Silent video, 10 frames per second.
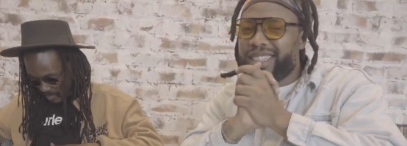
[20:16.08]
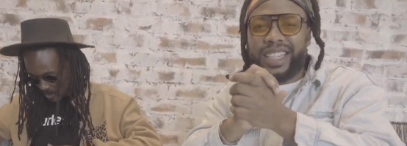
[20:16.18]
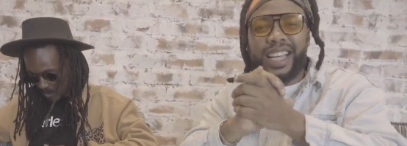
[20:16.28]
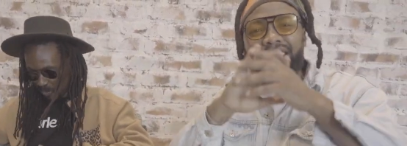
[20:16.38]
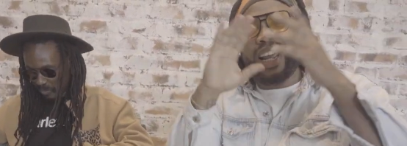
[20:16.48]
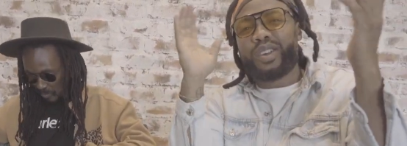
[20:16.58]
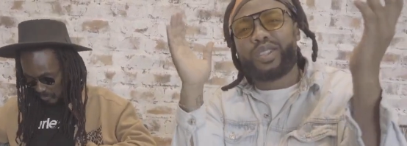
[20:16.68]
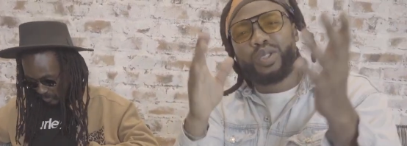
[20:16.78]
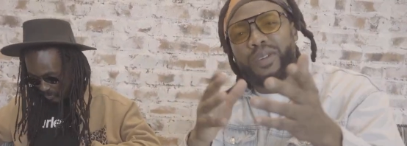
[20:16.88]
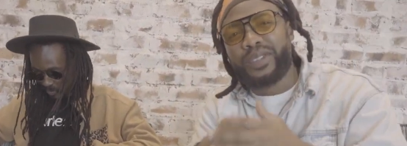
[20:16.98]
Speaker 1: Check it out.
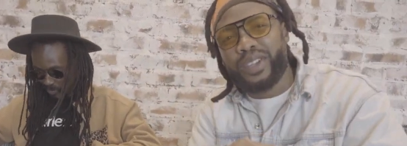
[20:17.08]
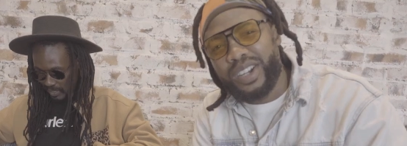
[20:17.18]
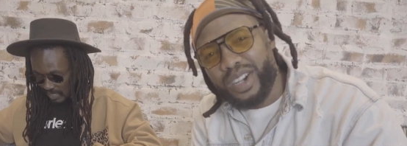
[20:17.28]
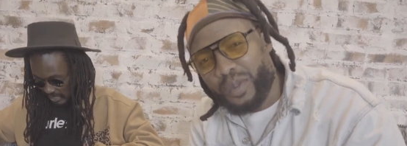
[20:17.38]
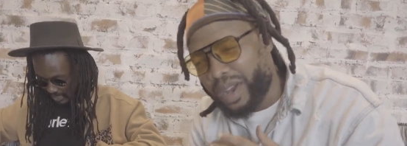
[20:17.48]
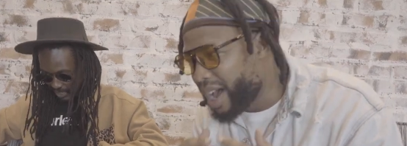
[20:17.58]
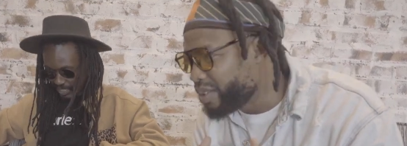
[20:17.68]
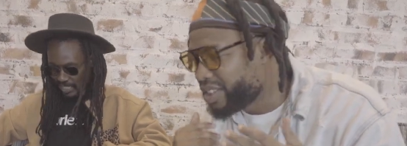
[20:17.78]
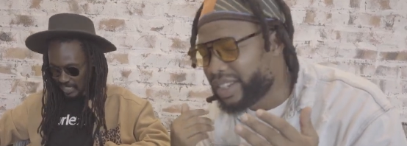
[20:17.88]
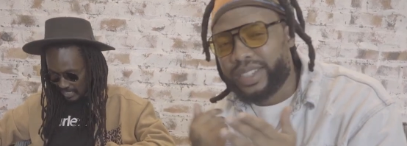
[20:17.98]
It's off the hook. We're
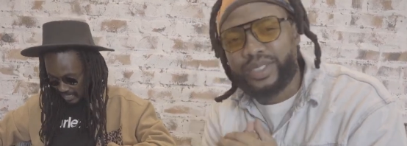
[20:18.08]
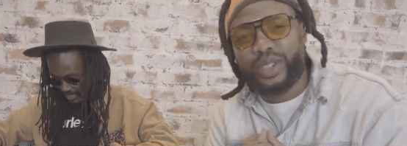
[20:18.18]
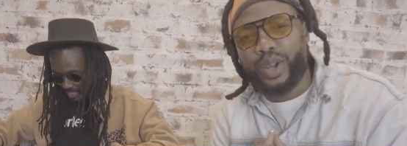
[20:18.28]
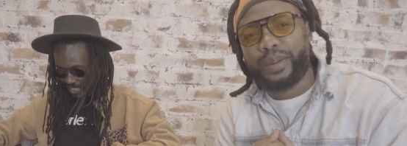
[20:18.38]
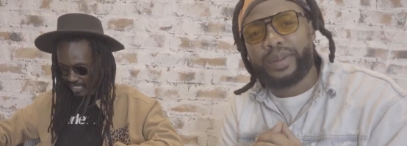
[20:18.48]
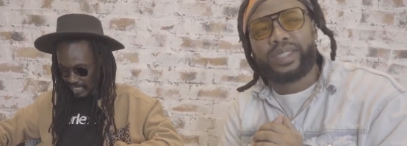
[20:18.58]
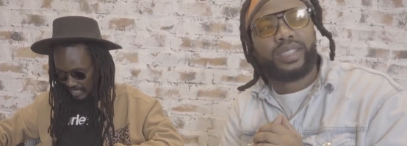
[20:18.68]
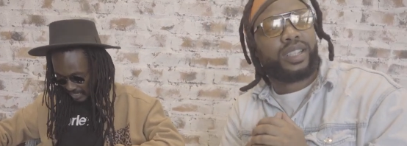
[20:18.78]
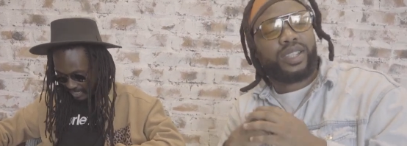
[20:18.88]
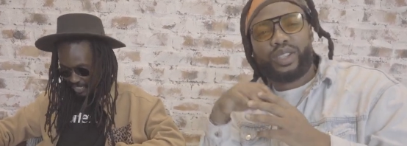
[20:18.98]
out here in Durban.
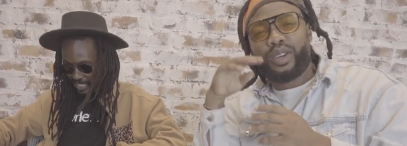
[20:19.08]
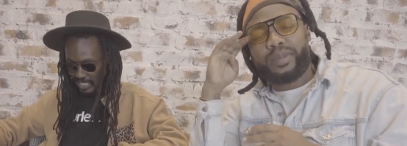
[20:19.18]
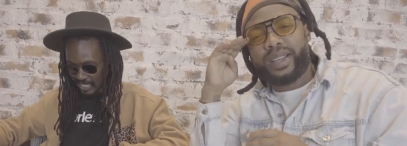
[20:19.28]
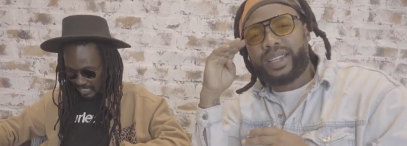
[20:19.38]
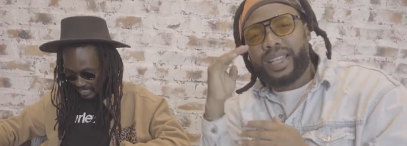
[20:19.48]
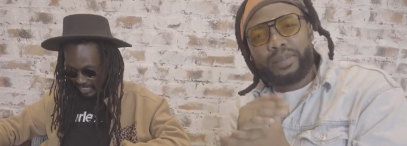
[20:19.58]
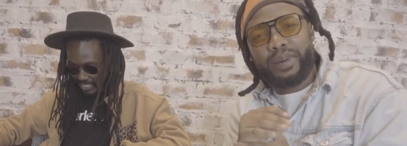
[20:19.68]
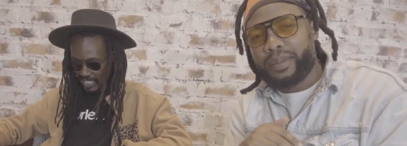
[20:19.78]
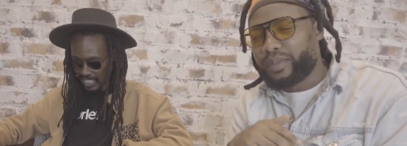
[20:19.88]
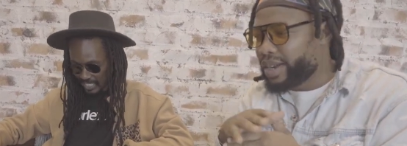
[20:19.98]
Yo, man, hip
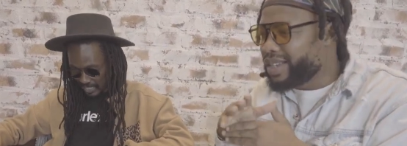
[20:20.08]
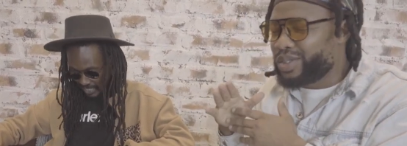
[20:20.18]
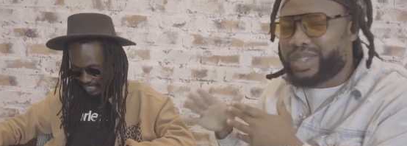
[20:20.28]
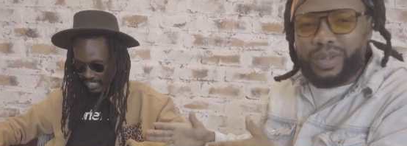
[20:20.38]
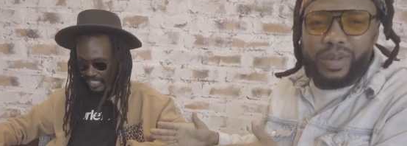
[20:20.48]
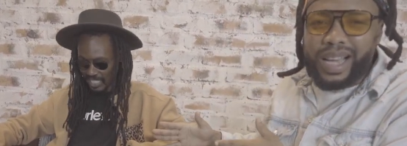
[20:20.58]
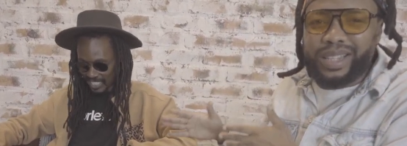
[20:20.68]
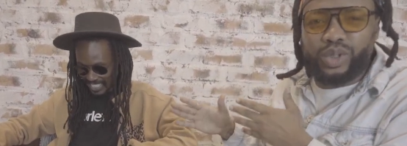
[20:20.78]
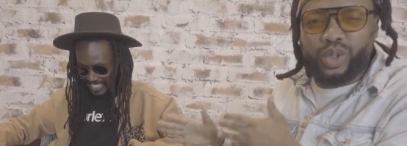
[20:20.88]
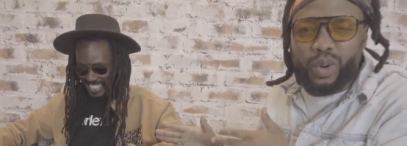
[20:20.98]
hop crazy. You see, we got
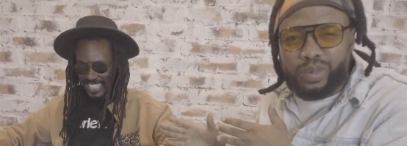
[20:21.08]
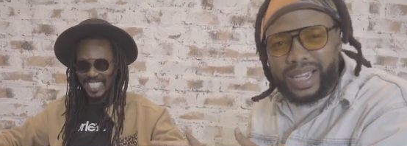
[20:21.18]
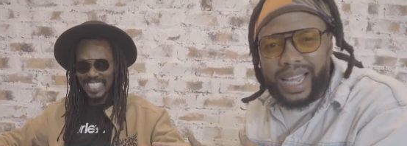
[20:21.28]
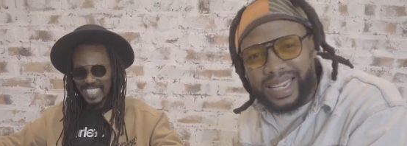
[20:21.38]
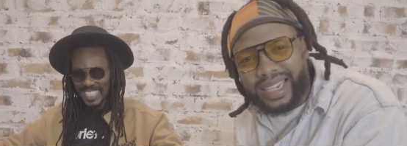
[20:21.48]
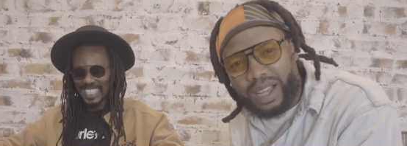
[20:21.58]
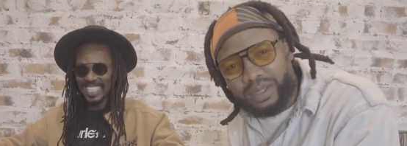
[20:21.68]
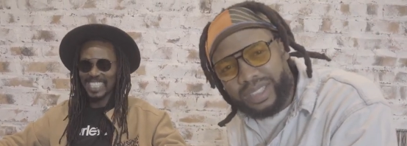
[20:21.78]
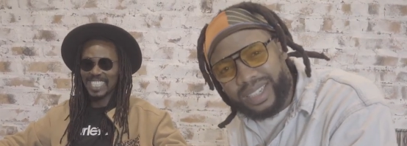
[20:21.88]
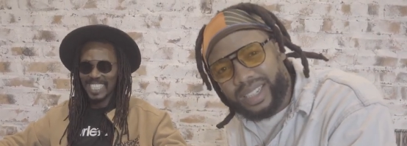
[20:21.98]
dope talent
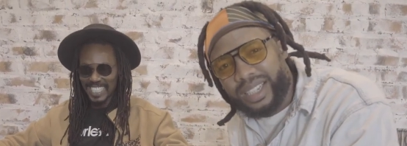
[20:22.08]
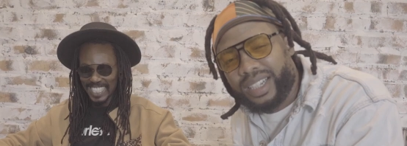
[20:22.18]
out here.